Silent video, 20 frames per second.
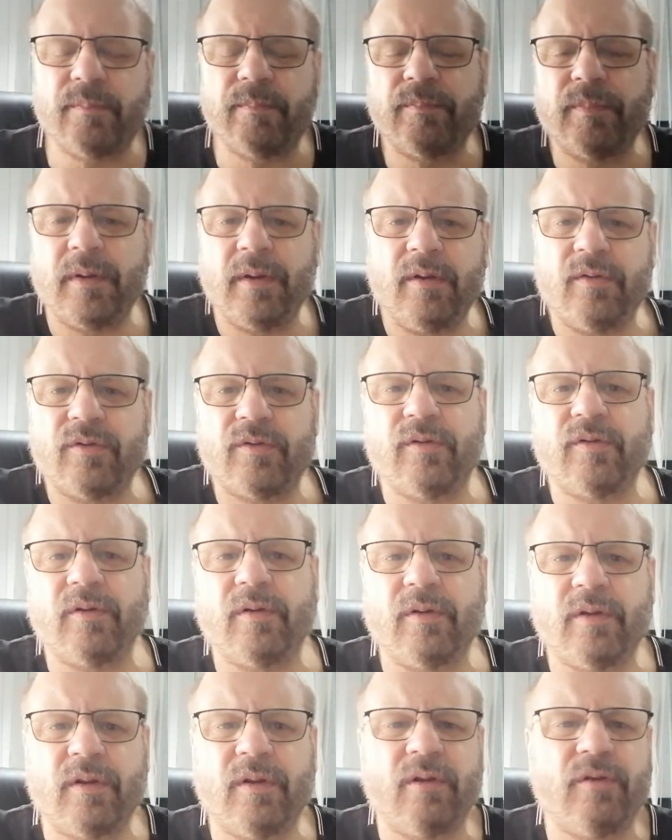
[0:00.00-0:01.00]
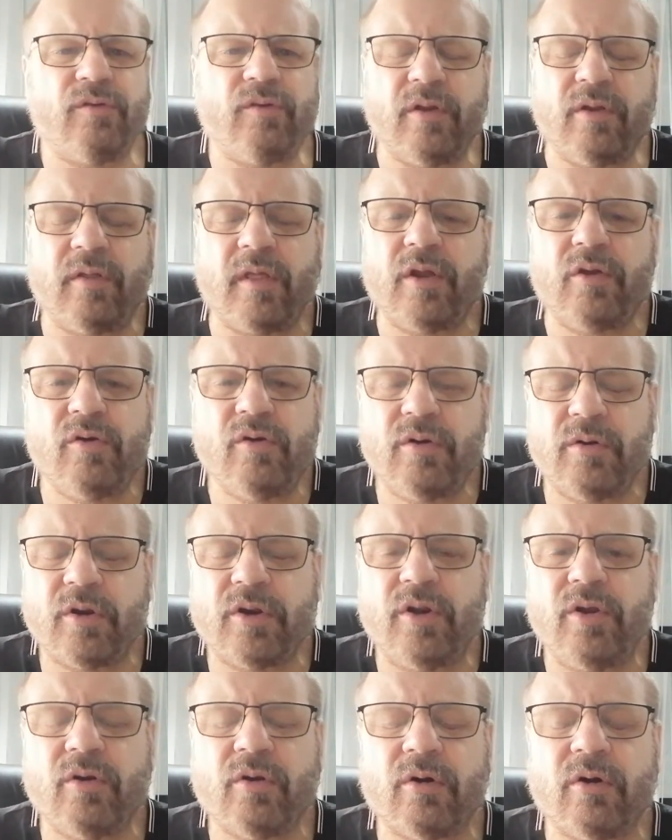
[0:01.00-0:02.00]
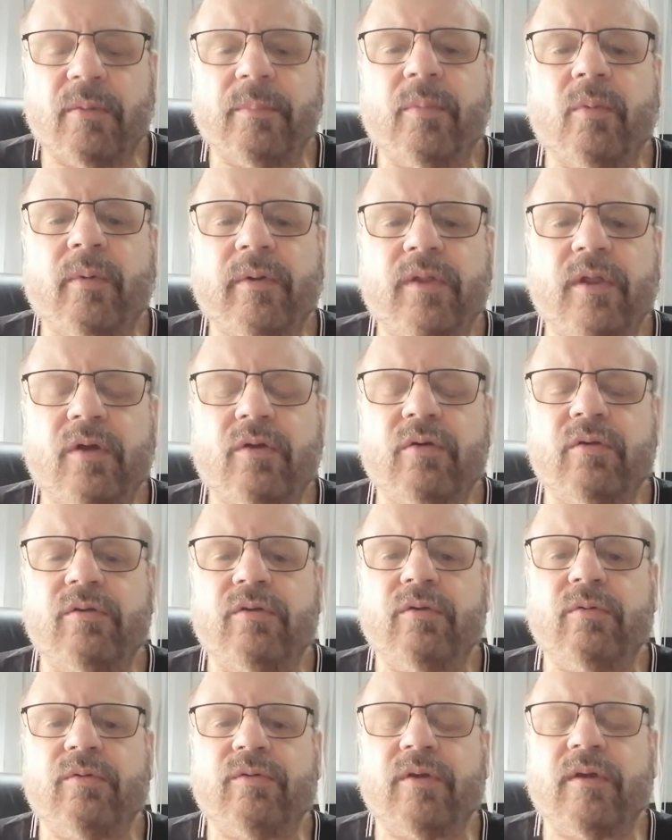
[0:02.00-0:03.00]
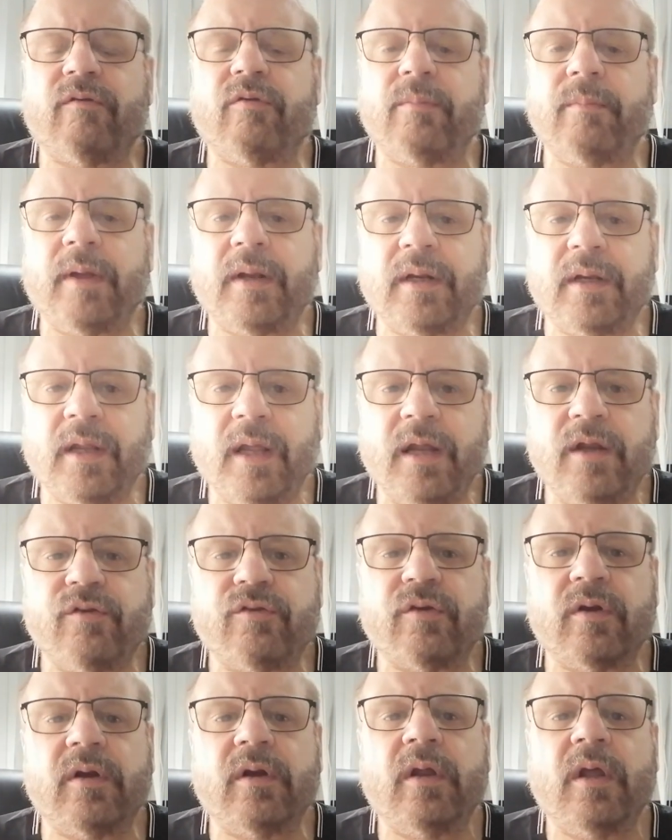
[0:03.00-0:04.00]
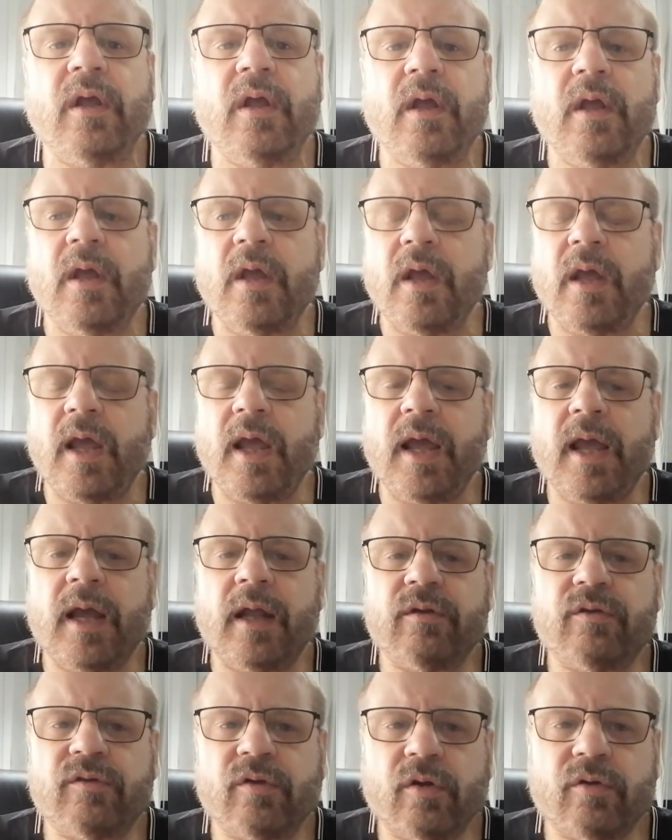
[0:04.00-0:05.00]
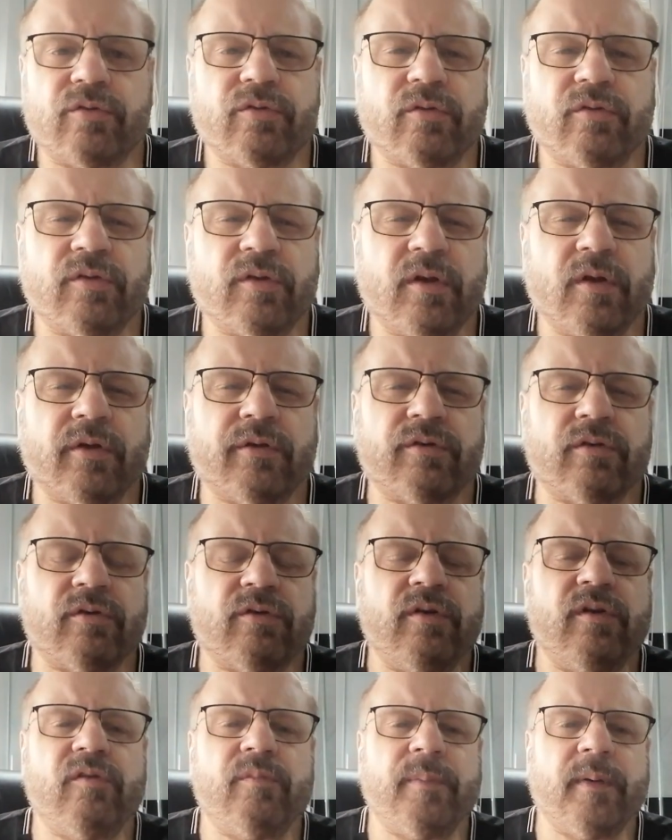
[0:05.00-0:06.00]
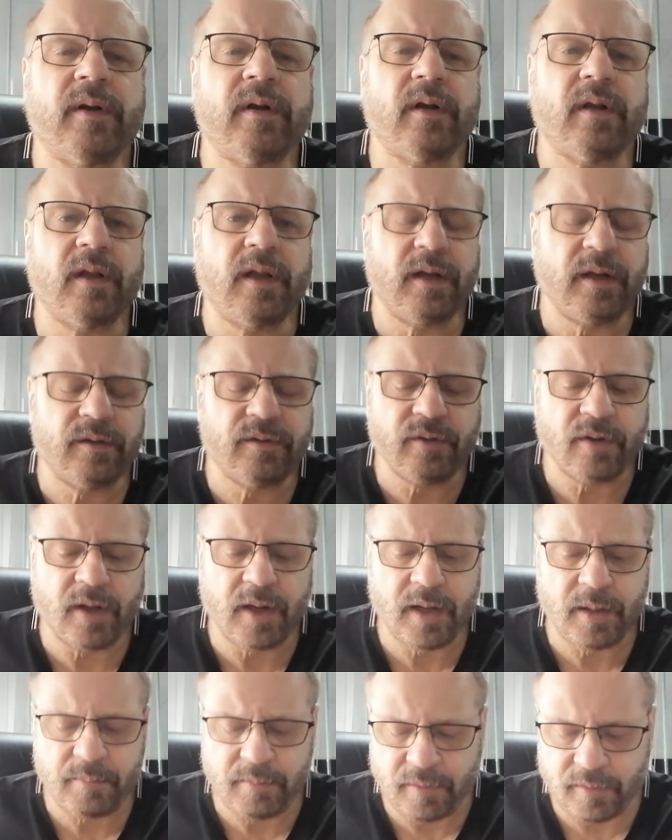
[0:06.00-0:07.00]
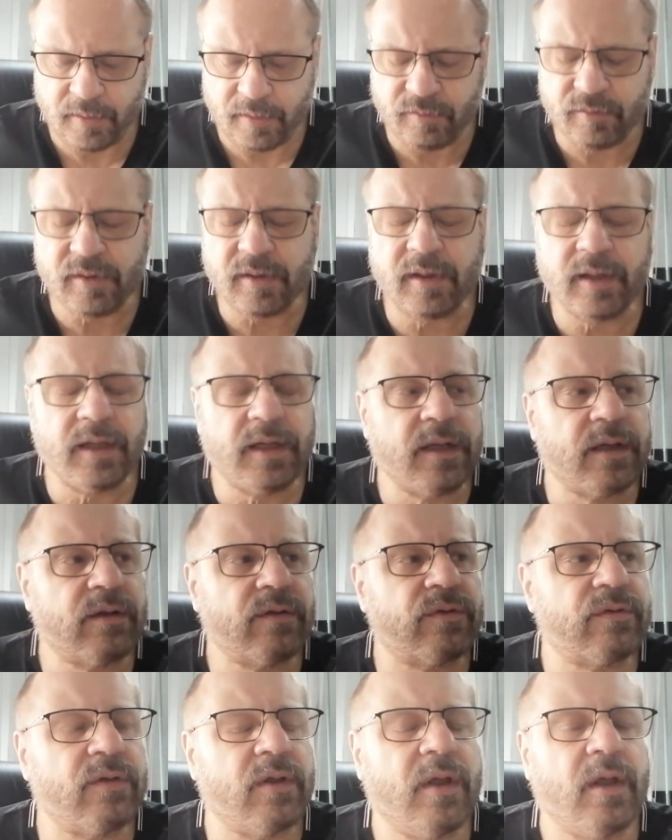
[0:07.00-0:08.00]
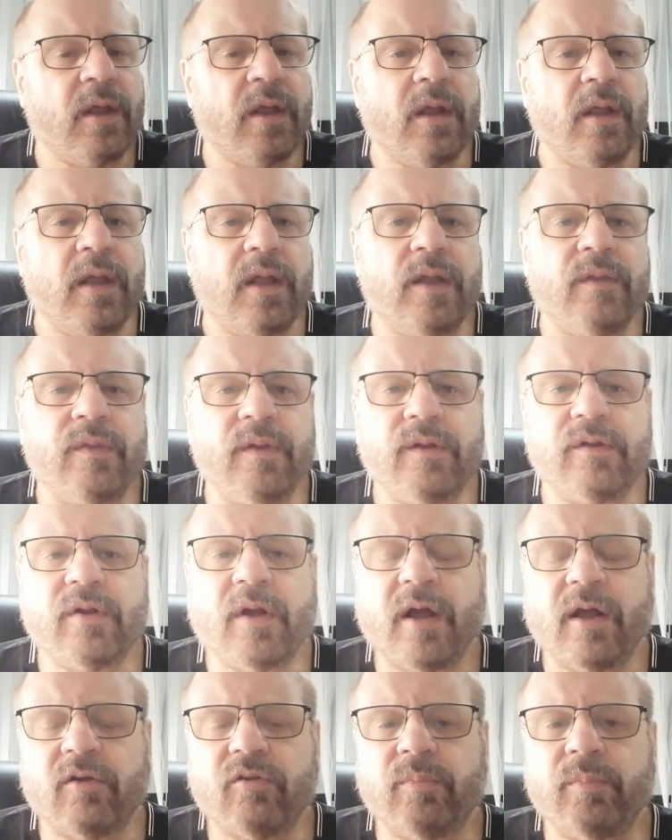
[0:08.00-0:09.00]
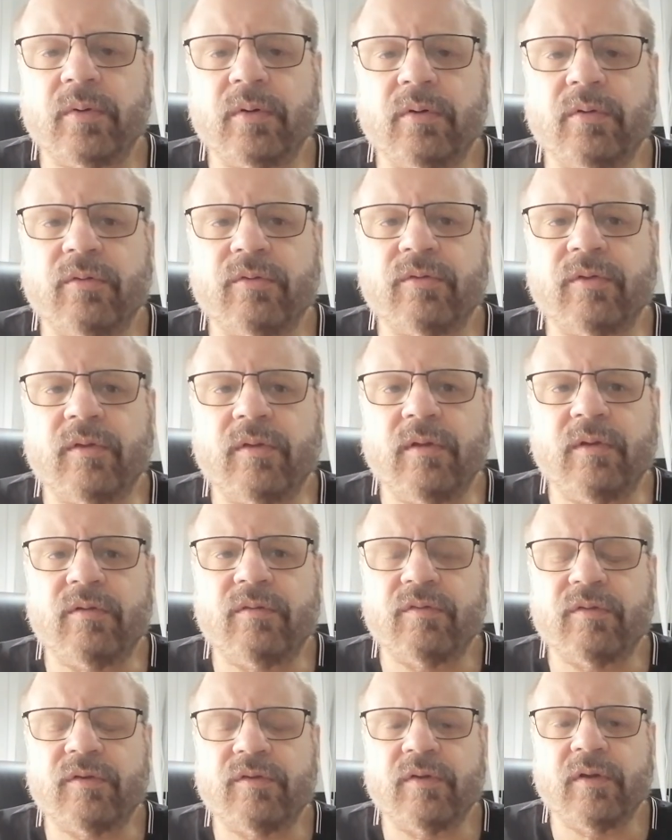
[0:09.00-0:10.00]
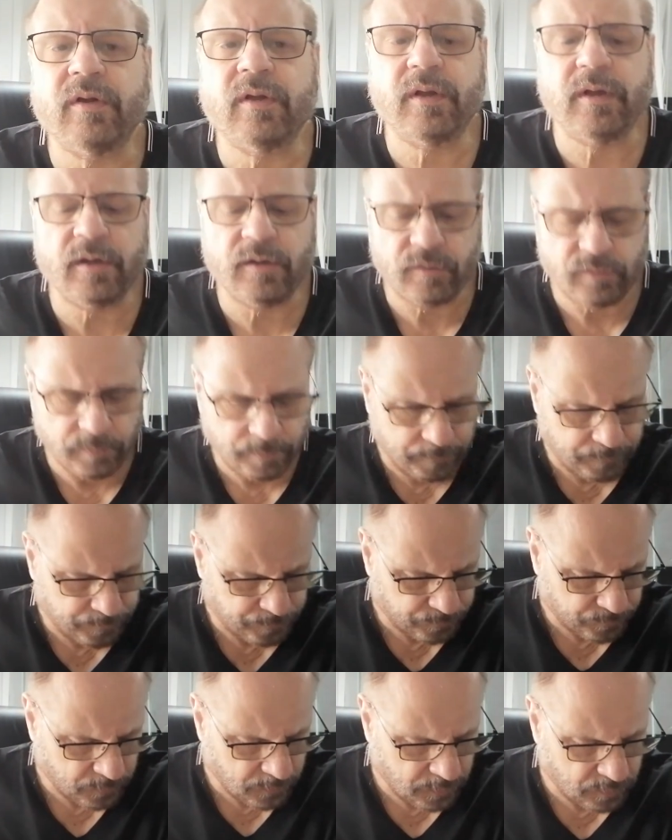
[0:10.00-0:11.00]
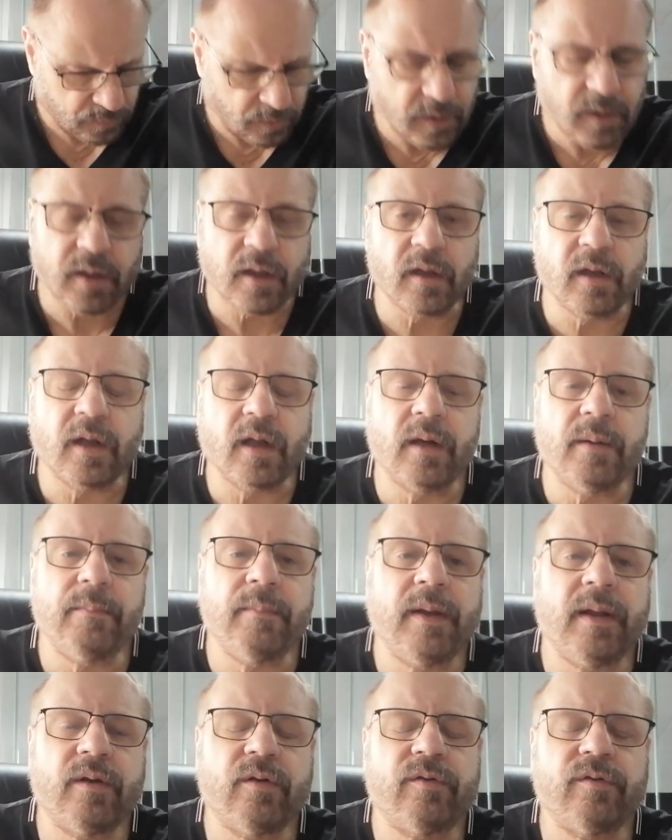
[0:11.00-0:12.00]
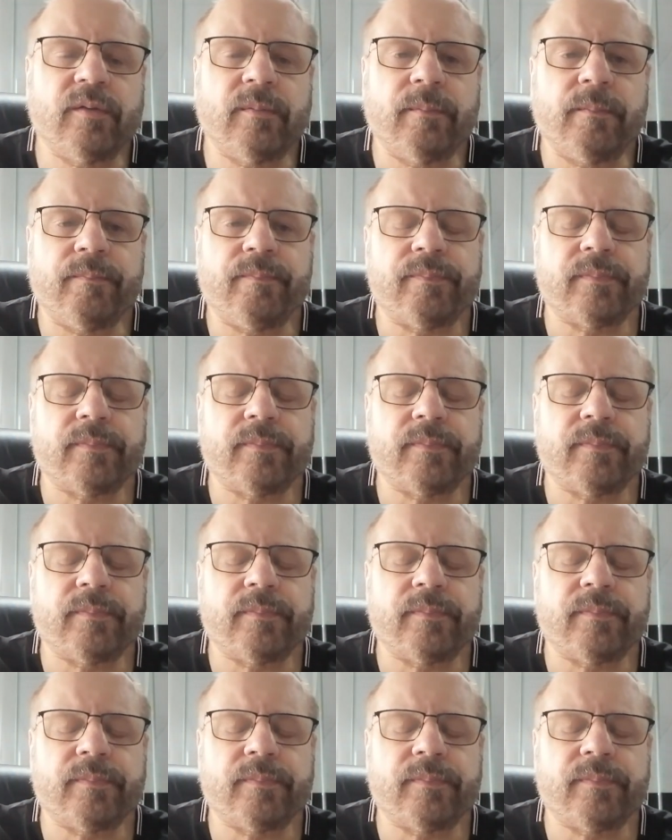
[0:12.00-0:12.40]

They couldn't cure her, but what they could do is give her medication and social skills. So she spent a lot of time in these clinics, in these hospitals, in these facilities, and taking a lot of medicine.